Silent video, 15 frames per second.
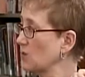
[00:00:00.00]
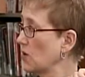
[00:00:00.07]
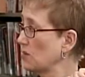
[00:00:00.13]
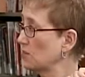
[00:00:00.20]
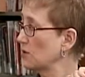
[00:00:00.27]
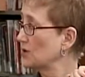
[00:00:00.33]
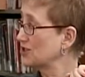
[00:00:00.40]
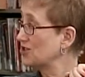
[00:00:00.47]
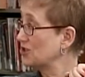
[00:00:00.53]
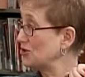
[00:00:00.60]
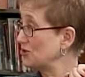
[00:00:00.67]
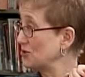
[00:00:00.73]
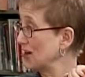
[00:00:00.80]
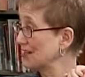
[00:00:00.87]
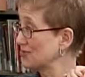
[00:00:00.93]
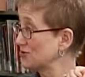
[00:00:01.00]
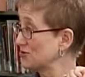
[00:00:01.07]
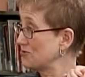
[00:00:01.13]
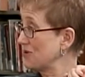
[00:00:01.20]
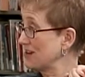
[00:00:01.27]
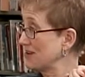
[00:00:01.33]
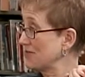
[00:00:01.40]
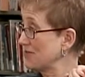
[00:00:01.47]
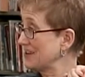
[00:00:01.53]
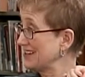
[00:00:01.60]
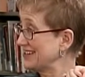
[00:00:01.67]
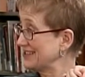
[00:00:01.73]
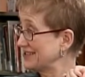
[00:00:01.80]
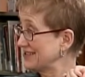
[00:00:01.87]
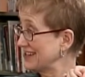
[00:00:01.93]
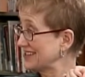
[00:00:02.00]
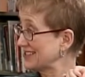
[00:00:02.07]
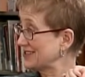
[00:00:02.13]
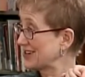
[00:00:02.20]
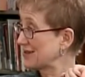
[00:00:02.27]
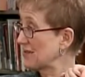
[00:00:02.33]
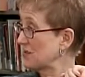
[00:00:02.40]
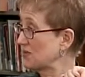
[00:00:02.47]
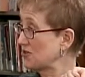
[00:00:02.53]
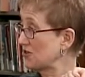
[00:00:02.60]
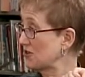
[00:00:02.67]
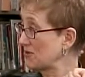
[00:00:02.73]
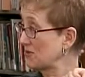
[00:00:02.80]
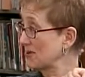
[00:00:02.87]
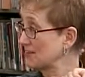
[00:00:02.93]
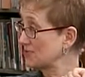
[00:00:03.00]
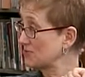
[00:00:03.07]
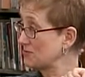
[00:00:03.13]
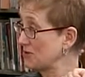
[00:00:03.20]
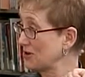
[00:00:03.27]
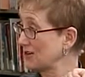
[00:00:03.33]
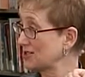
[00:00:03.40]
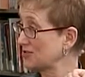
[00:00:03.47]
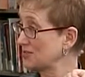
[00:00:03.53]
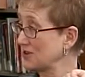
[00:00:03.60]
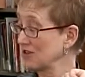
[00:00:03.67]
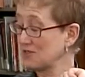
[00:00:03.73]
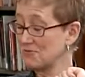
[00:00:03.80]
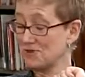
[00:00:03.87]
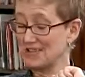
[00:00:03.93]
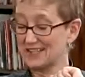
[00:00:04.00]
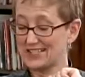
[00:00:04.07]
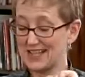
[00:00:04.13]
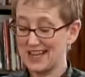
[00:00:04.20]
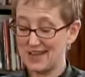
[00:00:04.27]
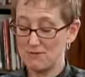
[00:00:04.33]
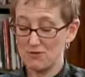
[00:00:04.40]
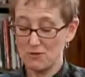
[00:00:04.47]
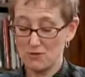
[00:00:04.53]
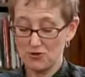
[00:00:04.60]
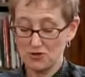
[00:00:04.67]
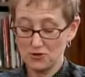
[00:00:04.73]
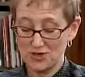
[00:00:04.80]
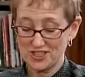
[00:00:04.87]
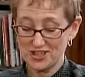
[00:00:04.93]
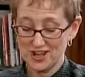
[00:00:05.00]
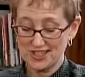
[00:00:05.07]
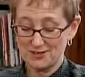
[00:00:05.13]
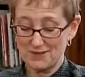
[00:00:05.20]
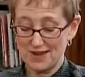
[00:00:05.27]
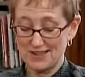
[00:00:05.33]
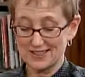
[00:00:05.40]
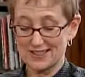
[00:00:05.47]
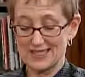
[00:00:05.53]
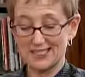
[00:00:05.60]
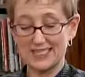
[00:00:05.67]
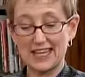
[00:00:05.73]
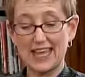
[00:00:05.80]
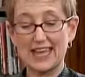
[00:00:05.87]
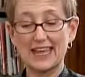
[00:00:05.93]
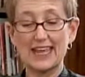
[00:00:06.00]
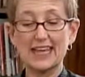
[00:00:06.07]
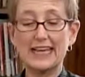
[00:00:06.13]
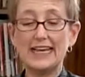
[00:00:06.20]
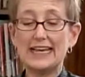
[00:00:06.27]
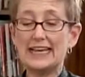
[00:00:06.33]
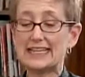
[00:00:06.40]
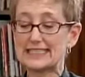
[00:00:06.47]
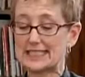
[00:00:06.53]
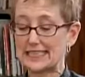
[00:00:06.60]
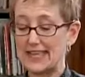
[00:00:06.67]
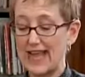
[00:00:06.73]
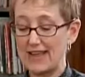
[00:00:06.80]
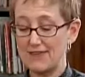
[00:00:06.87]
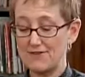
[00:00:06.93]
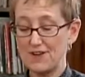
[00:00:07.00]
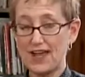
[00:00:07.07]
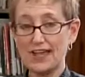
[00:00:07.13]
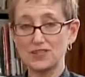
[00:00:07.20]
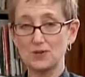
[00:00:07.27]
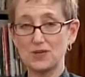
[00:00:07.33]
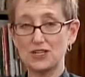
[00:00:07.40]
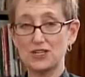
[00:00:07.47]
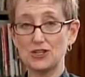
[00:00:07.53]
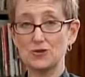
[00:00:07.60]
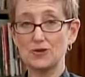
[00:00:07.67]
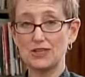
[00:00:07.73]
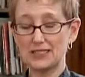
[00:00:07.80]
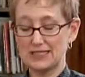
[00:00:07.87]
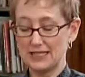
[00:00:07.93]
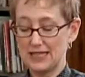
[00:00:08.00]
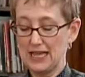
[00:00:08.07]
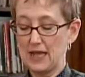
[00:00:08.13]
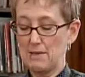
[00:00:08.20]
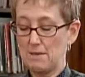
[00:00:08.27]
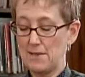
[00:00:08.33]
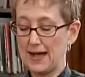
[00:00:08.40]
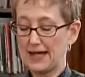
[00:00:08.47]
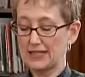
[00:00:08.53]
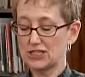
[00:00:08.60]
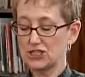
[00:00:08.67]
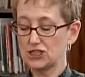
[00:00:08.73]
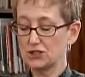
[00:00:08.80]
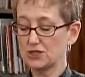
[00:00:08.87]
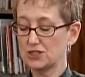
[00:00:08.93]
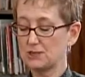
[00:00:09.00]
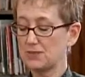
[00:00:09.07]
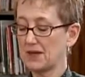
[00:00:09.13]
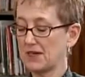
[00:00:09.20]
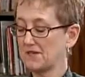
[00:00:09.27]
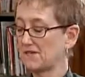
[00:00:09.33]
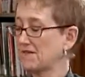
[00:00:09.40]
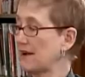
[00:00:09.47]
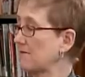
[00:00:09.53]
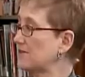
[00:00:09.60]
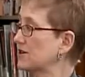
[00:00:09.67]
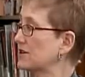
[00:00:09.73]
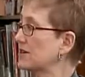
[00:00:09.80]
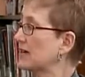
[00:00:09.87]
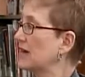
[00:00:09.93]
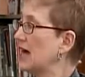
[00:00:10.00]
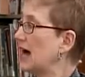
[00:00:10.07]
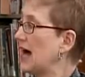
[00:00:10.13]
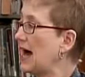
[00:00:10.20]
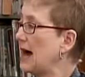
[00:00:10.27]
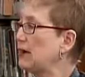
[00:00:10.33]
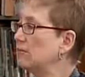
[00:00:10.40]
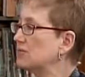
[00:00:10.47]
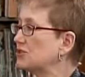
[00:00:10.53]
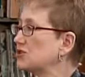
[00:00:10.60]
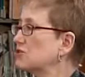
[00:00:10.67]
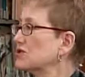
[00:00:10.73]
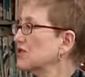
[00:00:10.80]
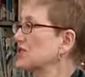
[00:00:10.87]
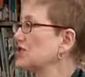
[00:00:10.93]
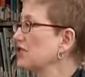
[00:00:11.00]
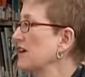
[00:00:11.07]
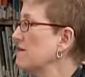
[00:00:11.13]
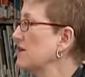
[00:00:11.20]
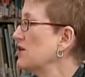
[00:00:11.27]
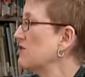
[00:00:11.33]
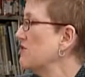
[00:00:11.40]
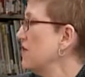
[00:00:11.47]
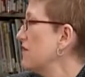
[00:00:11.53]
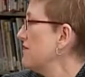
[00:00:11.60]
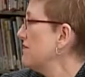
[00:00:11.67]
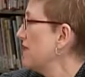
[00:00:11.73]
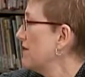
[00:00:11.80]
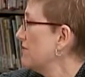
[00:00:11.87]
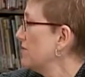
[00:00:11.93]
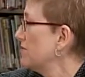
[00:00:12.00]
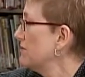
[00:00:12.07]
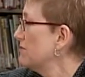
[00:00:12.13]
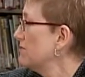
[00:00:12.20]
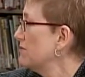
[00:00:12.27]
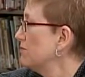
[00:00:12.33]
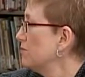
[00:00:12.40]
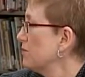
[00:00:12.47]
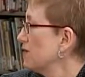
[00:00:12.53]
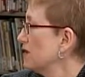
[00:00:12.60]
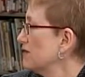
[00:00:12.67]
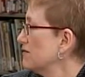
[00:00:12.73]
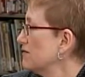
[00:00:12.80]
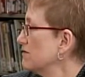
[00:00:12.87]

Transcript: what books you guys would recommend, all right? So come up with your best books, but in the meantime, the book that we talked about today is Life as We Knew It by Susan Beth Pfeffer. So give me your very favorite book.